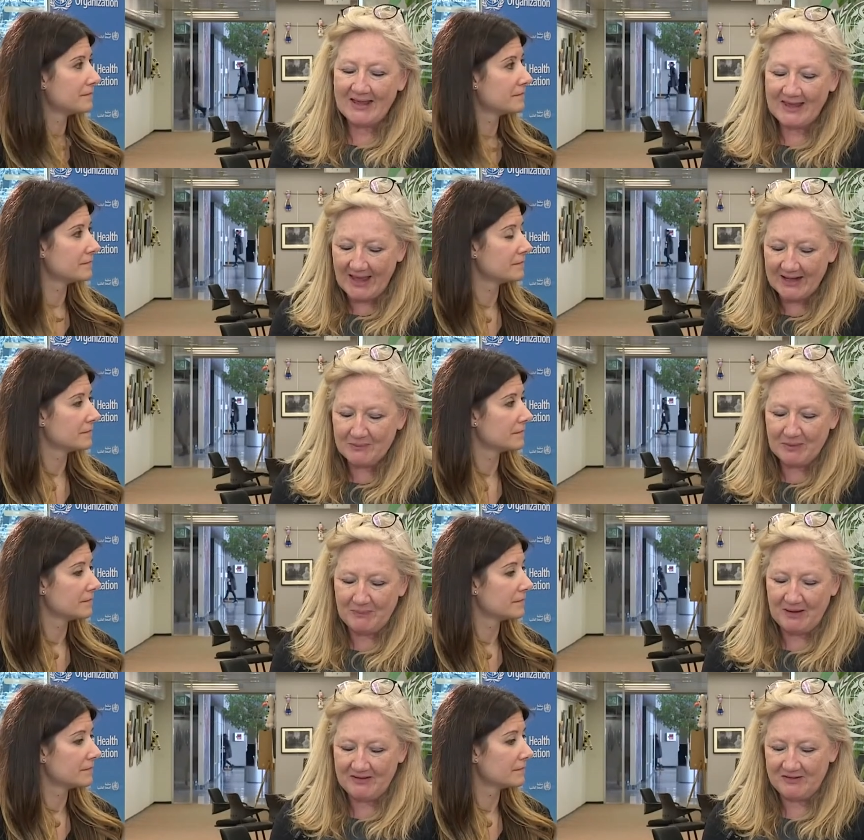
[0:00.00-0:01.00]
Speaker 1: Can it be
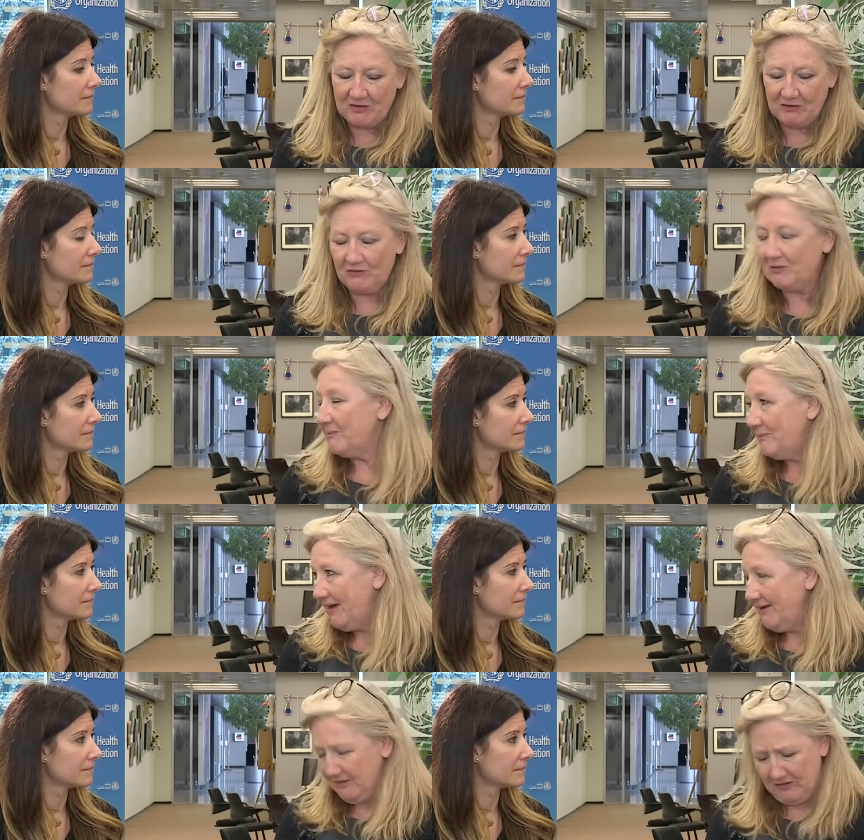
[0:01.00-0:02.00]
passed on from
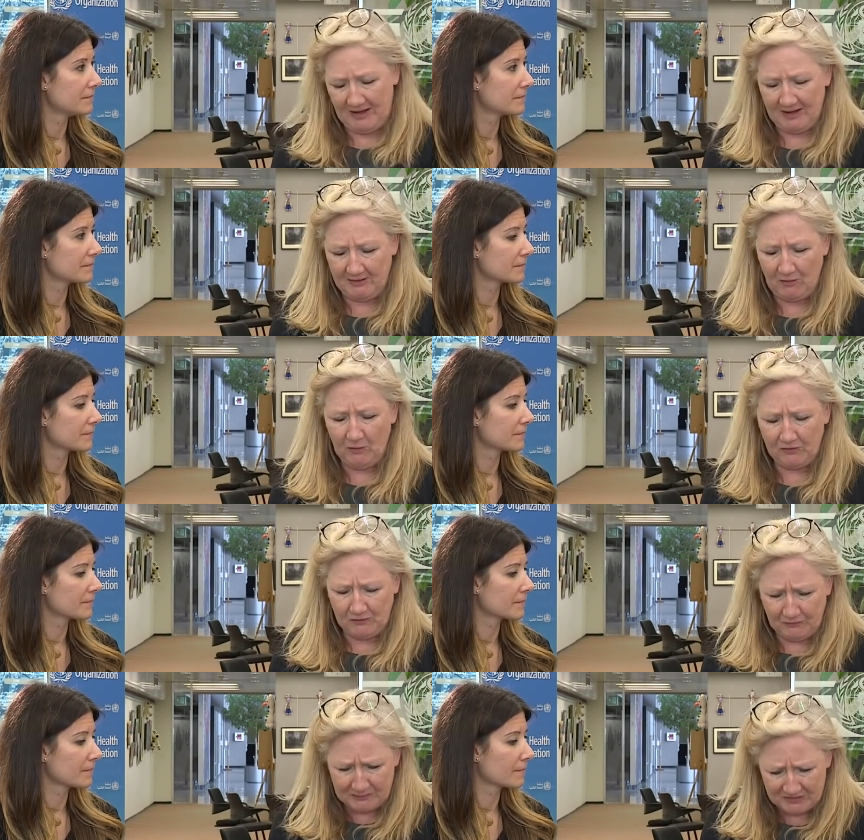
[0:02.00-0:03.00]
pets and also
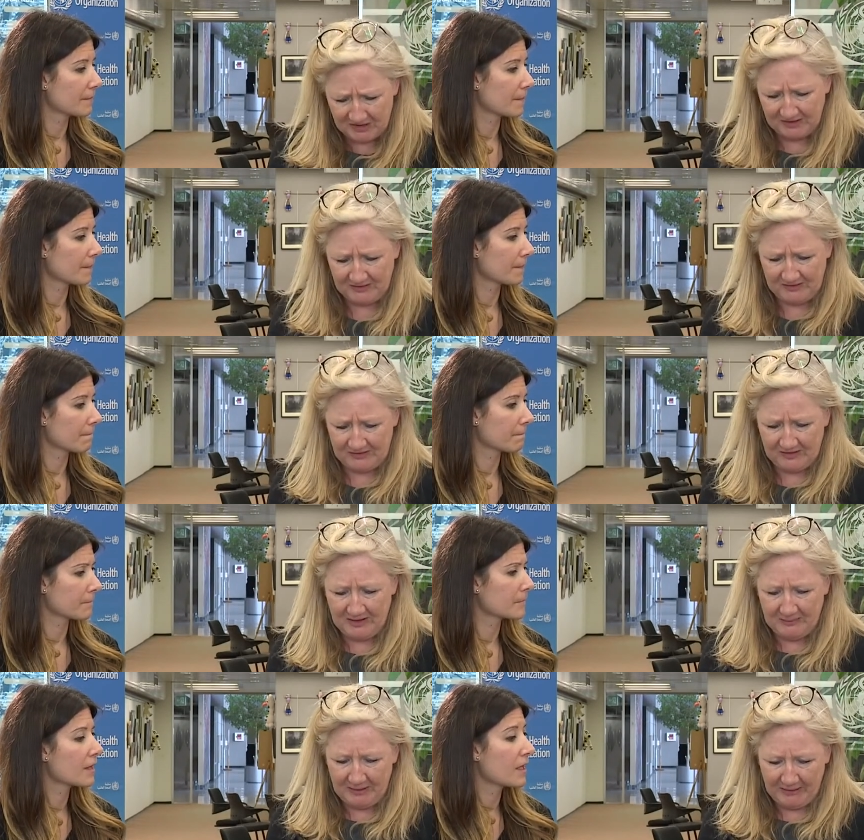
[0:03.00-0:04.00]
from chickens?
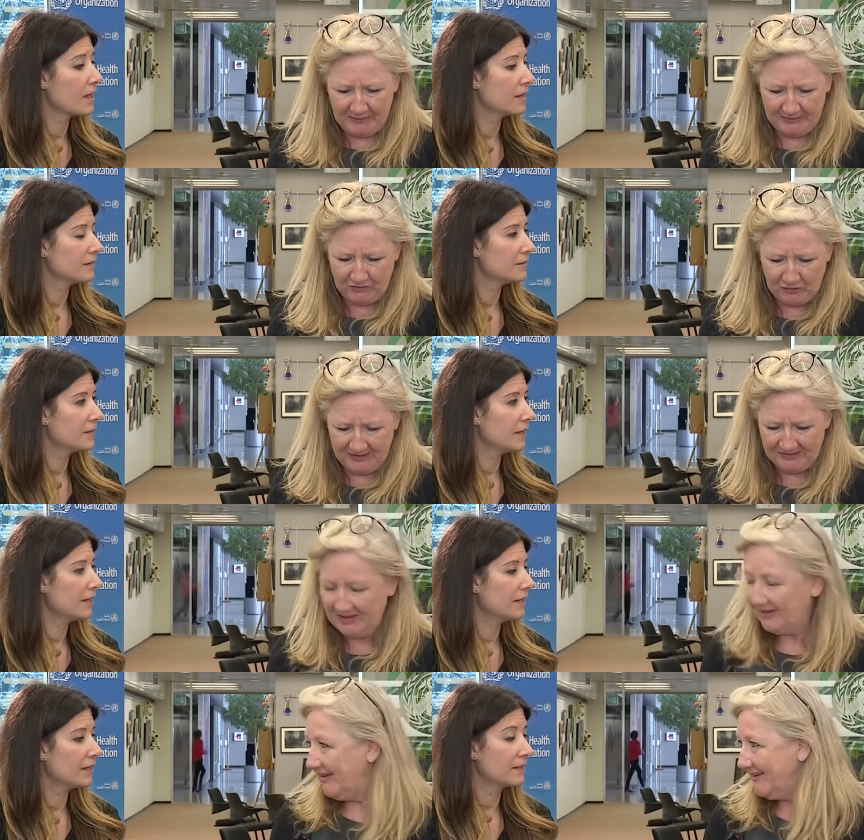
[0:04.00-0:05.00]
Marilyn
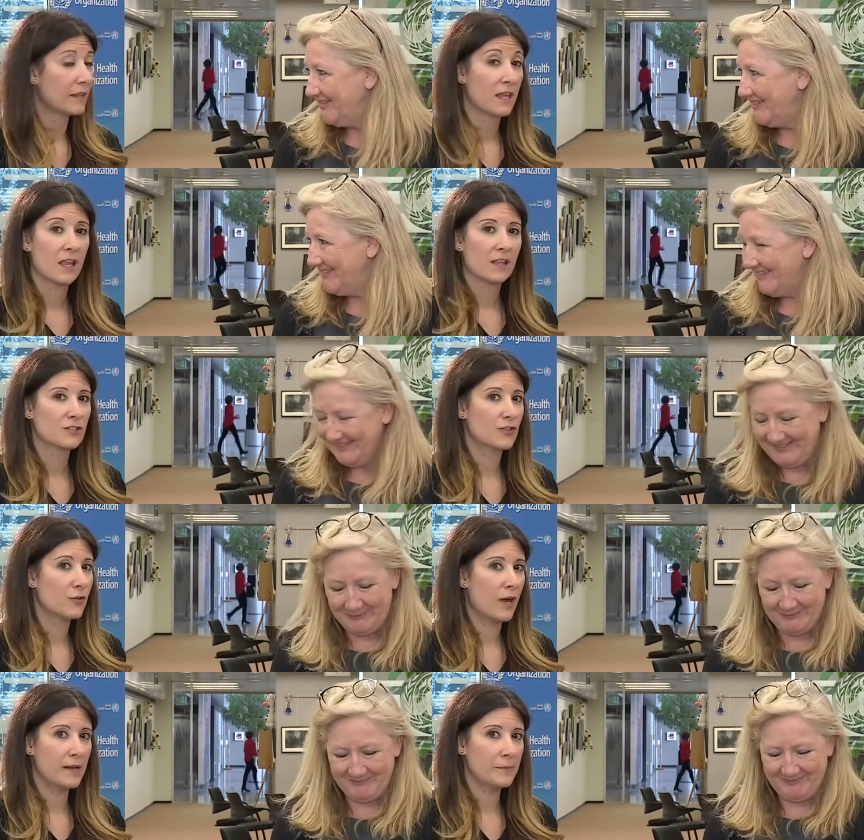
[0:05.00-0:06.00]
Drysdale oh. asks.
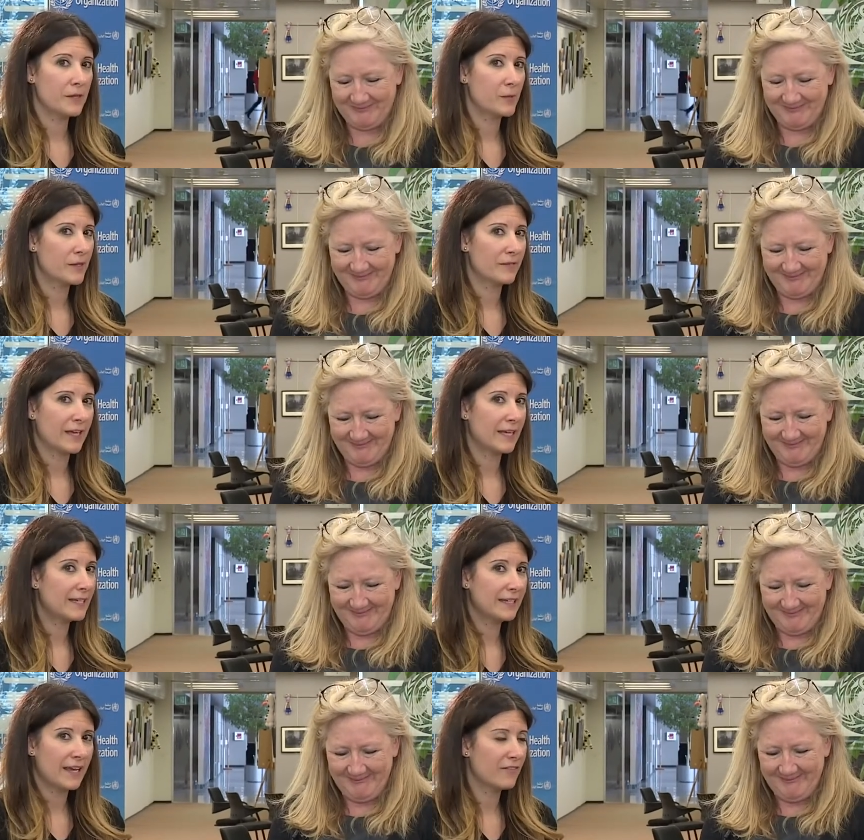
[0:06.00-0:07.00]
Speaker 2: So I'm not aware of
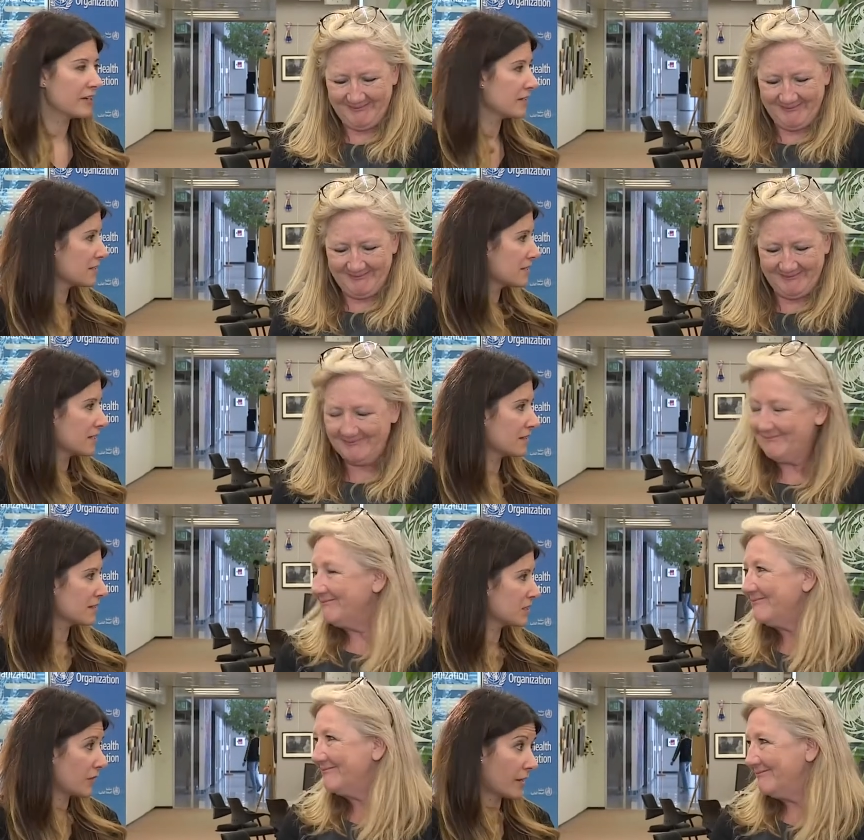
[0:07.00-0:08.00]
any evidence that
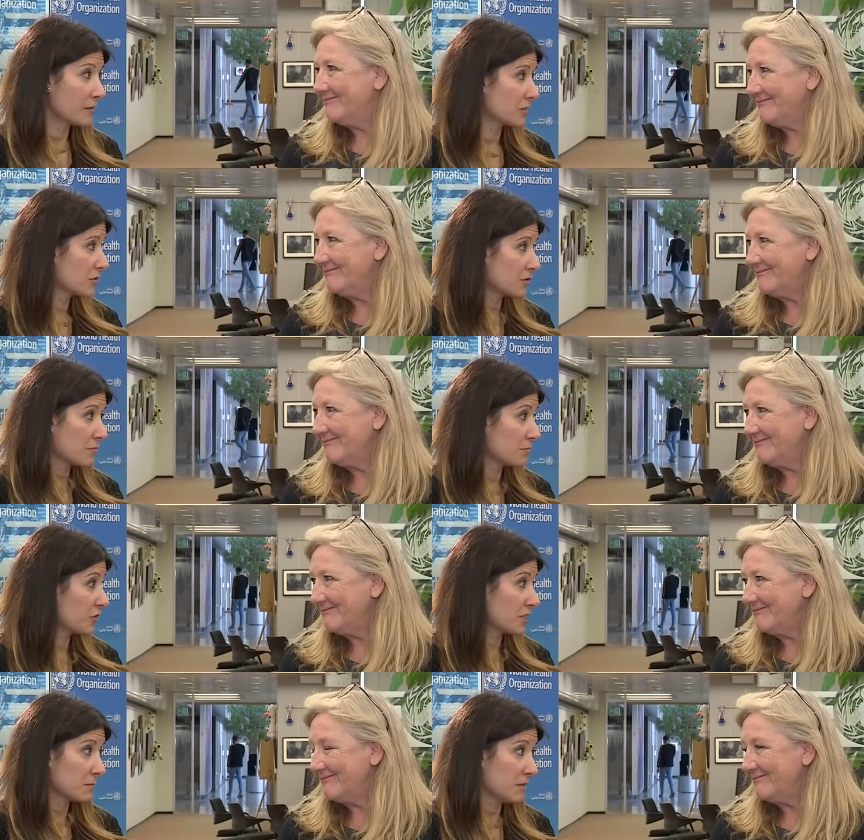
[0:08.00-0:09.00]
this virus
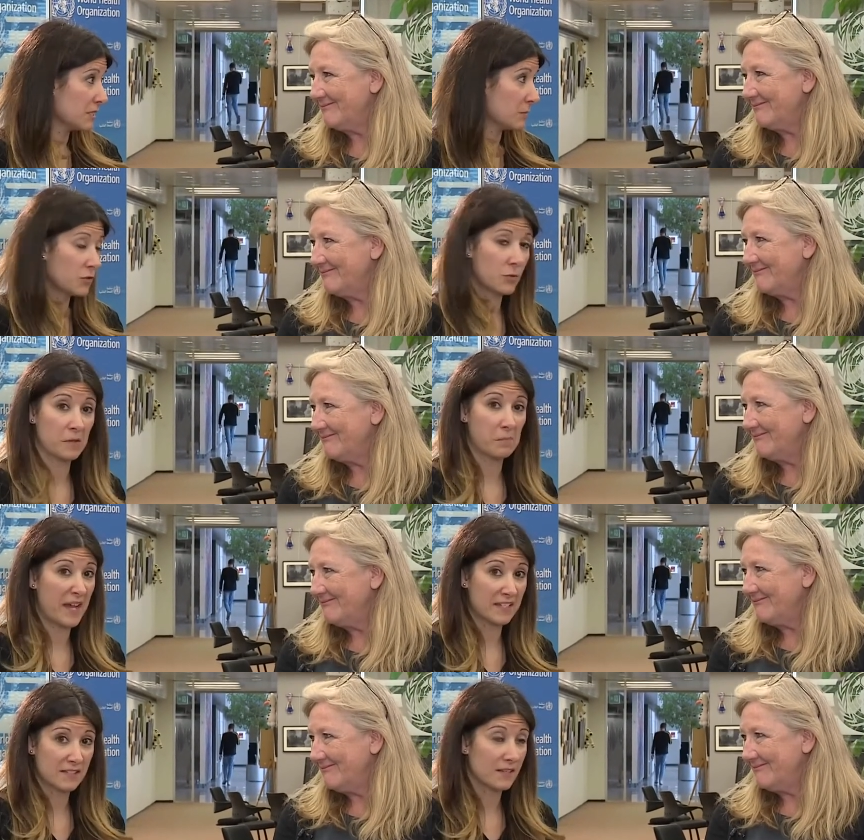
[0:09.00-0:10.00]
transmits between
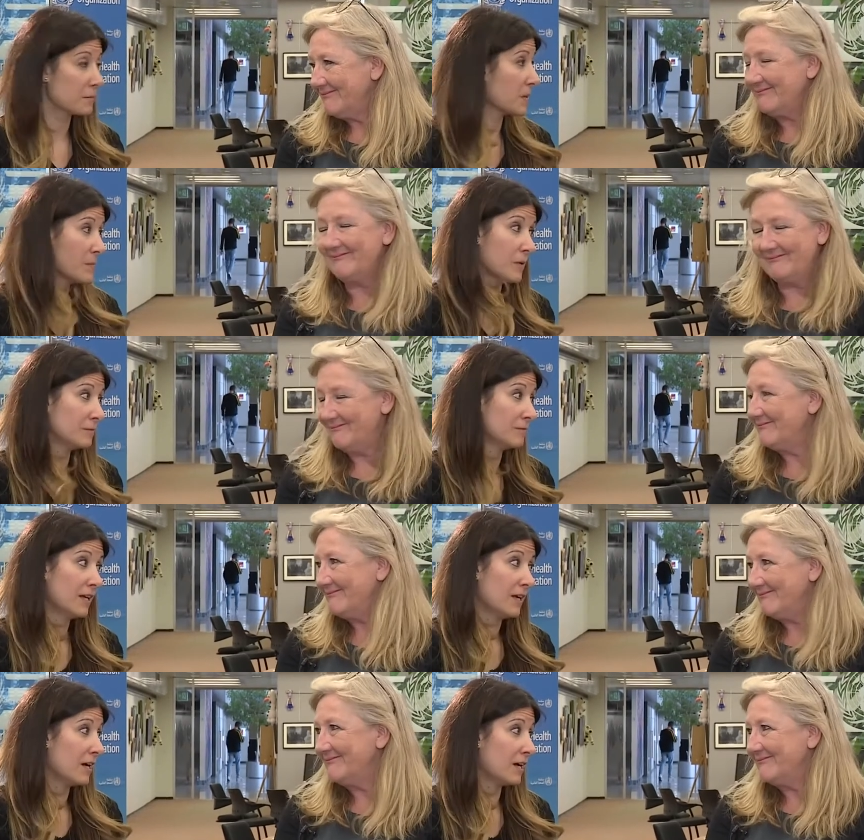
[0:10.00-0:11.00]
pets and people,
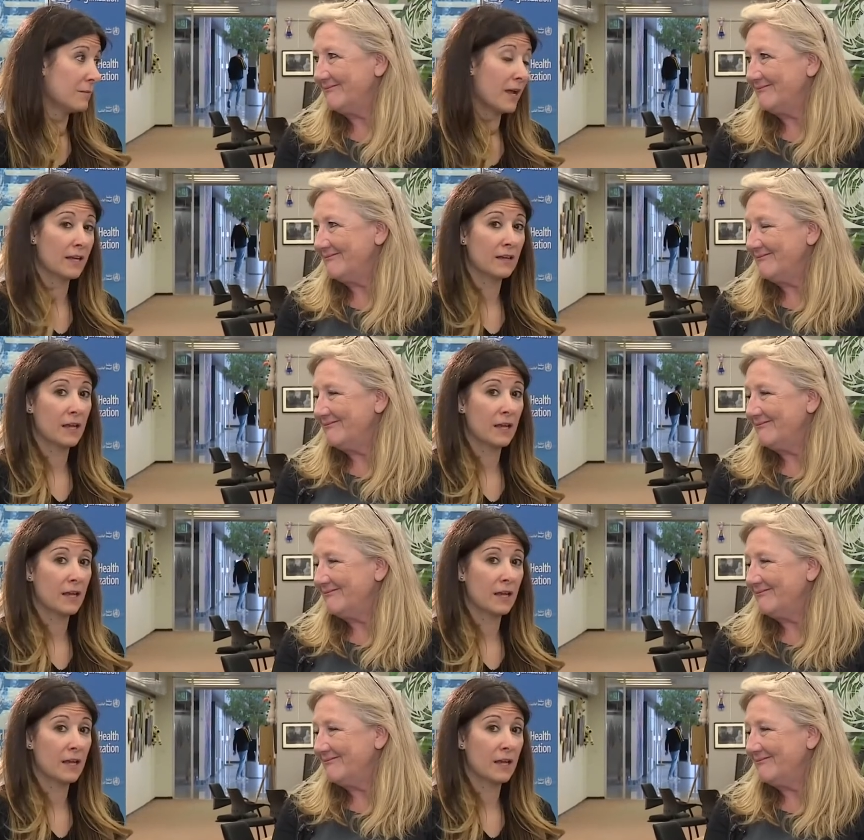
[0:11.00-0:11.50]
um, and